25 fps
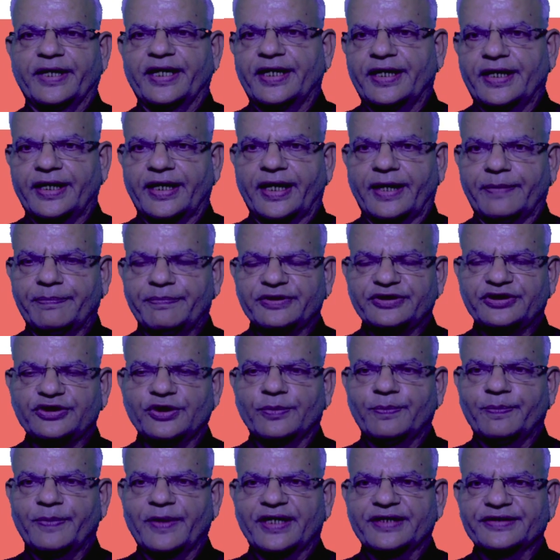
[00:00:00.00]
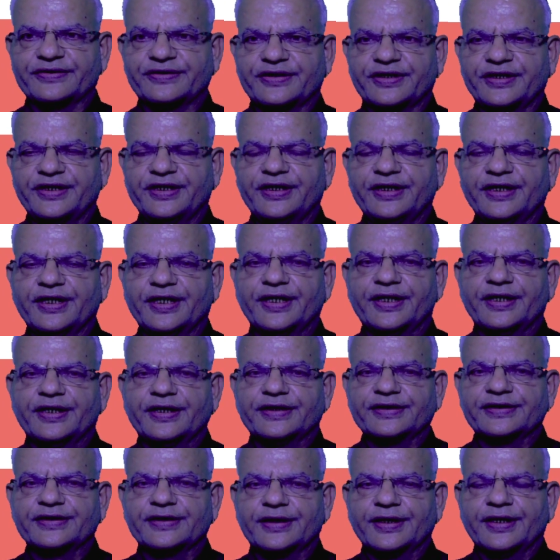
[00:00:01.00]
by episioplasty.
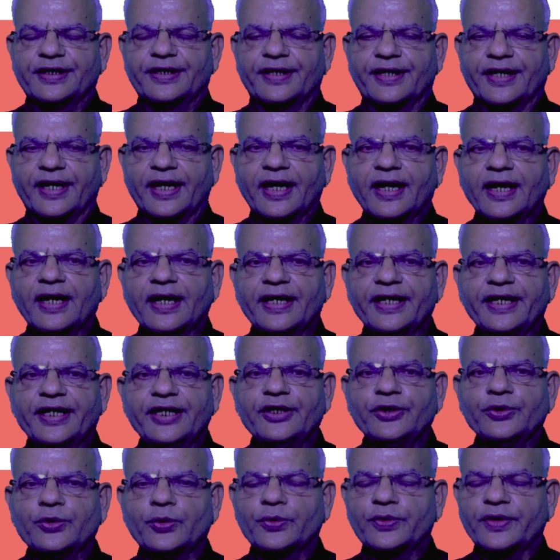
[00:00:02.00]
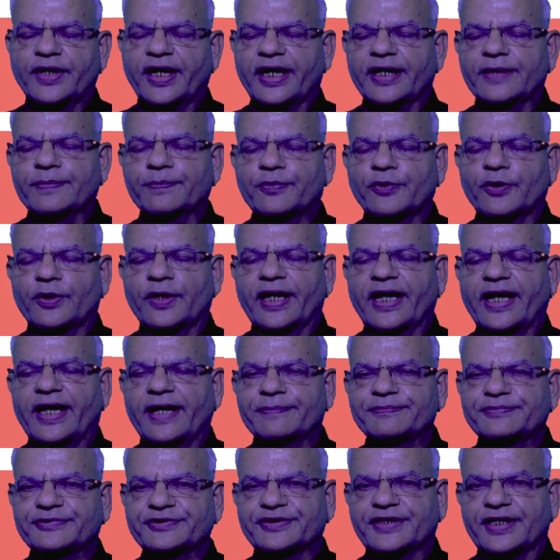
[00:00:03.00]
Rarely, uterine
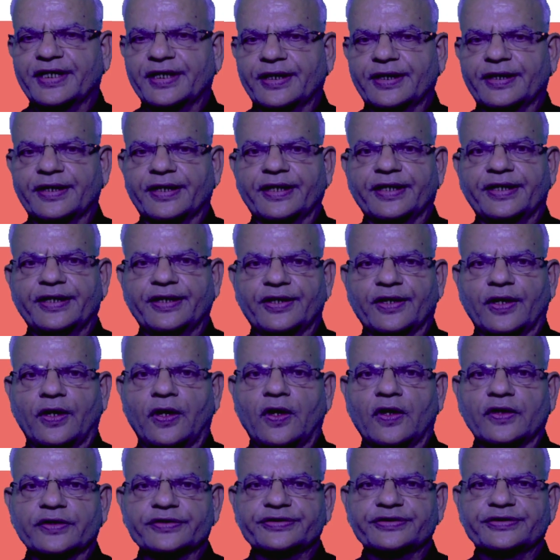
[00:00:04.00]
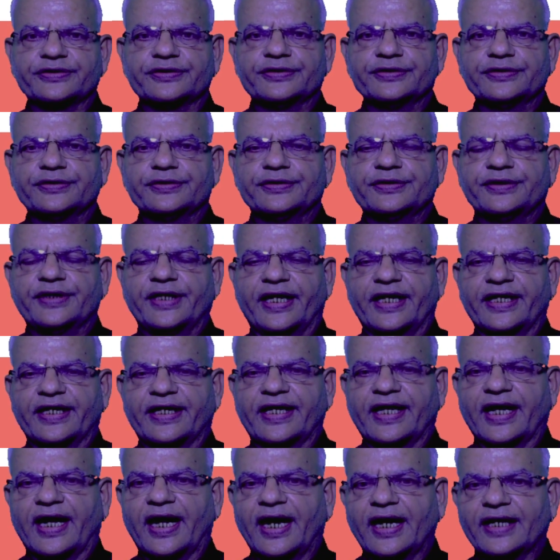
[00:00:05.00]
prolapse can occur in dogs
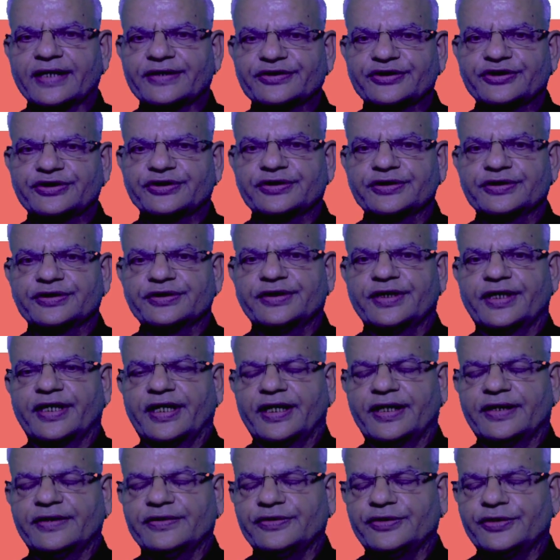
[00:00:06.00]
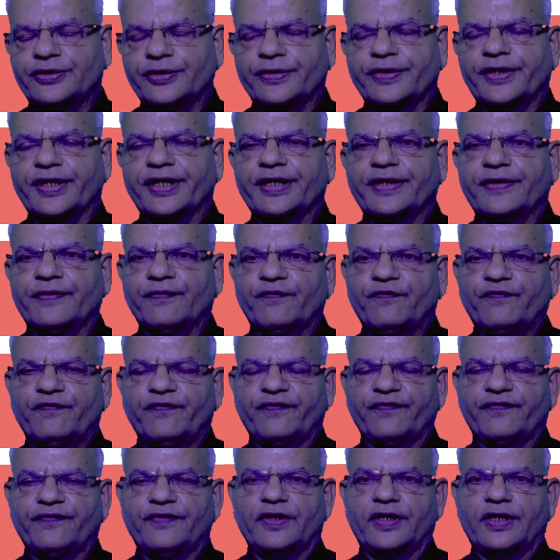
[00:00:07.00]
and cats during
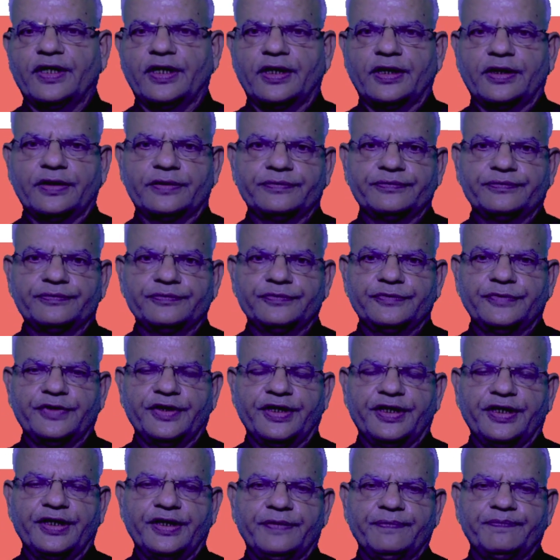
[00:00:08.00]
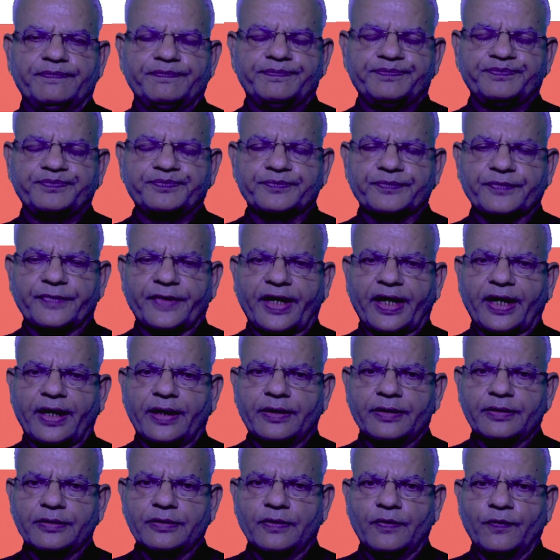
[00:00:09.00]
the
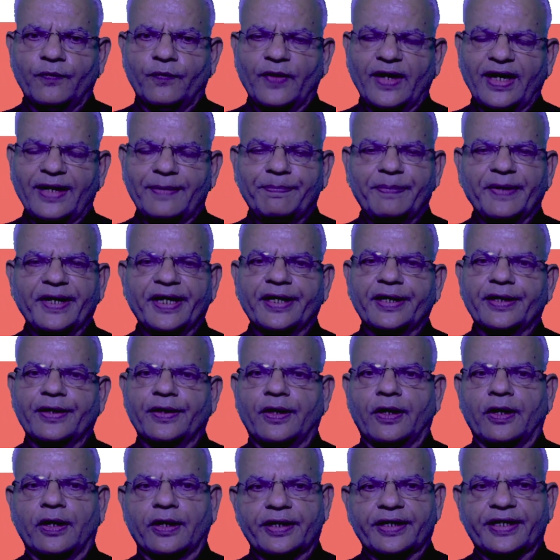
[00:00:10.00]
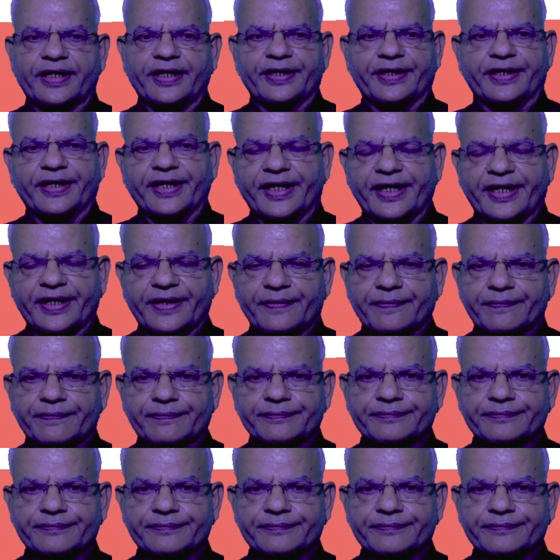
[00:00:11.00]
whelping or kittening.